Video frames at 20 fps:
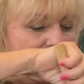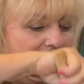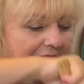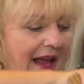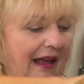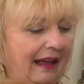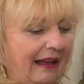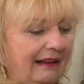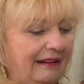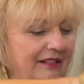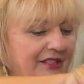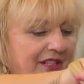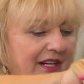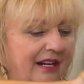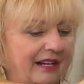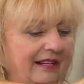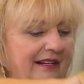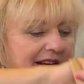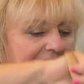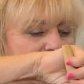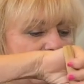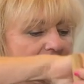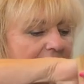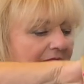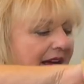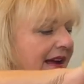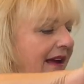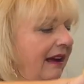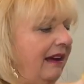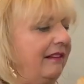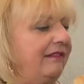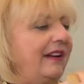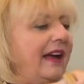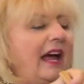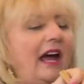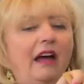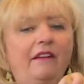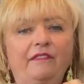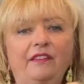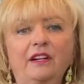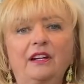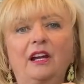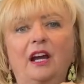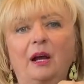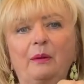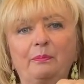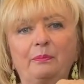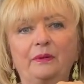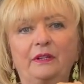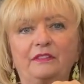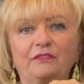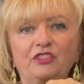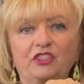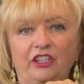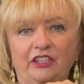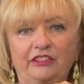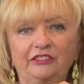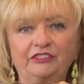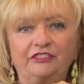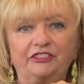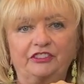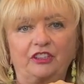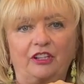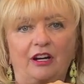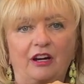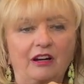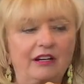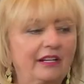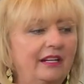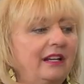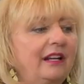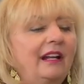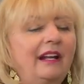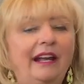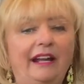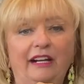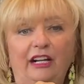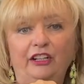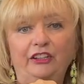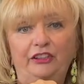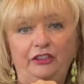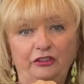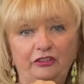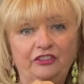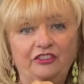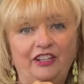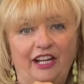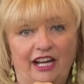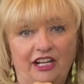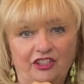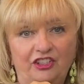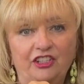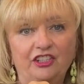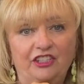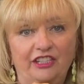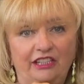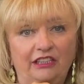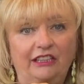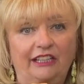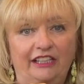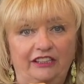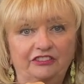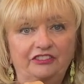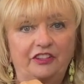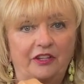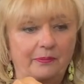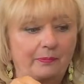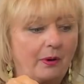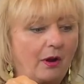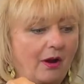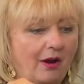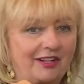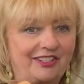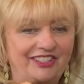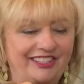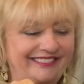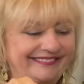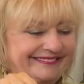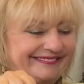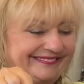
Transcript: and I now have half a cup of chicken stock, and I'll use that to deglaze the pot.